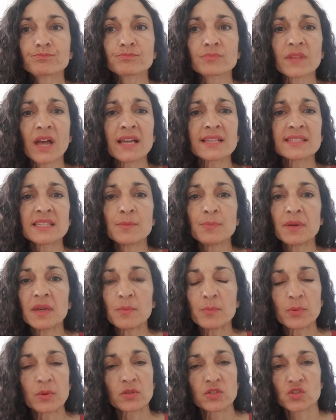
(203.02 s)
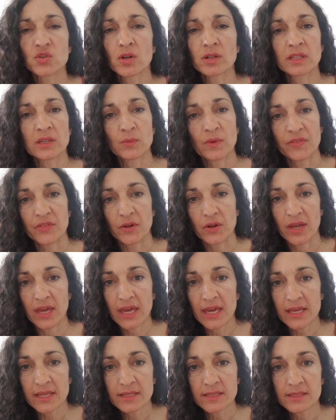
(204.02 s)
I see people struggling with their
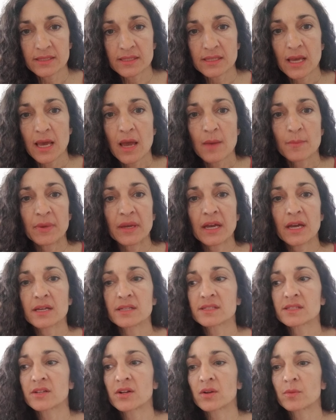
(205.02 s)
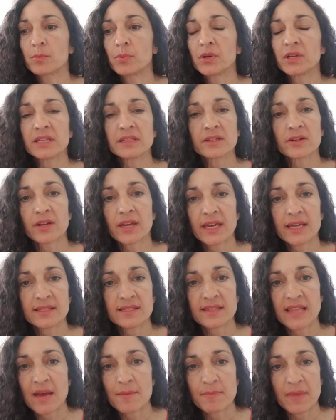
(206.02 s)
kids because they're putting their kids
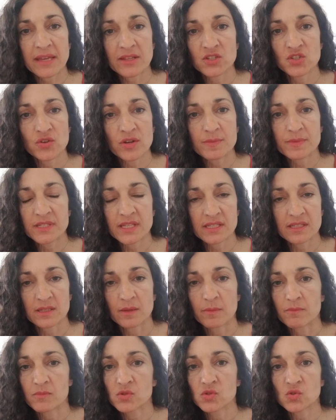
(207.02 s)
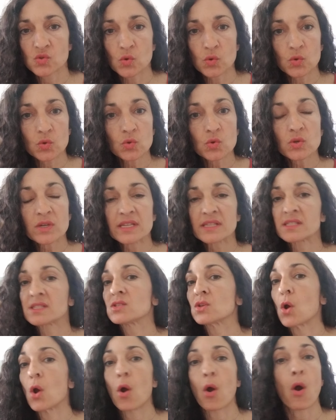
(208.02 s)
in that mainstream system. School
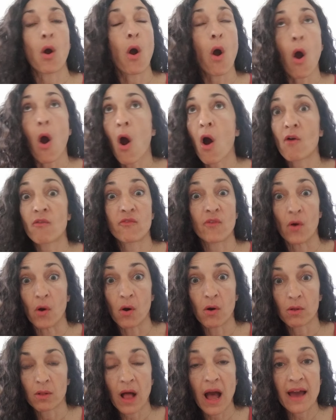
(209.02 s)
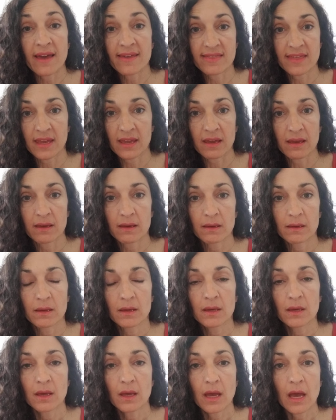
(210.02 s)
is awful, I think.
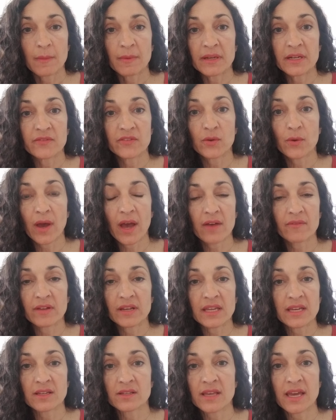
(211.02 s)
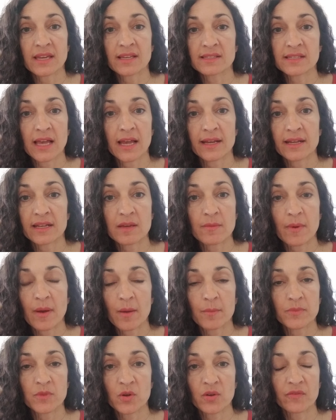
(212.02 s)
I mean, if you have any anxiety about
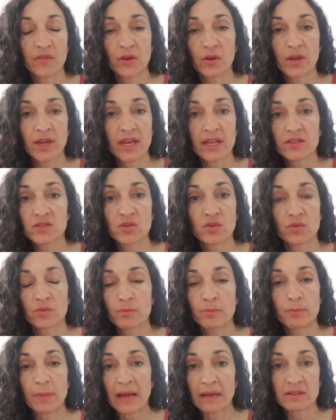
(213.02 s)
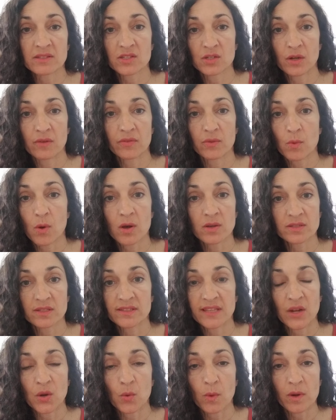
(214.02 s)
if your kids are bouncing off the walls because
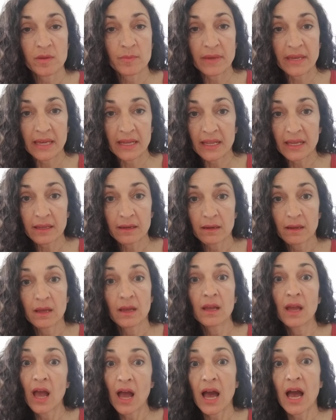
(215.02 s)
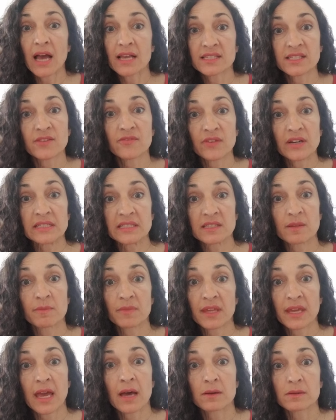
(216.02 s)
they don't want to be in it, I say find
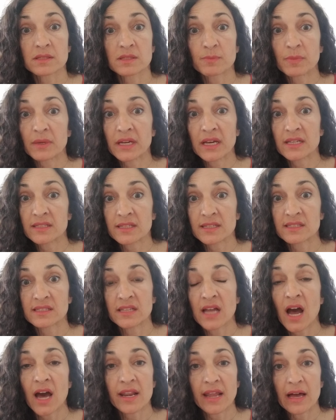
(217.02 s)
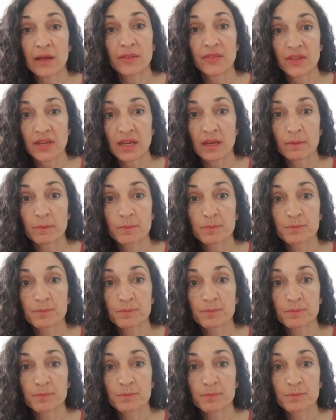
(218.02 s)
something else, because it's not healthy.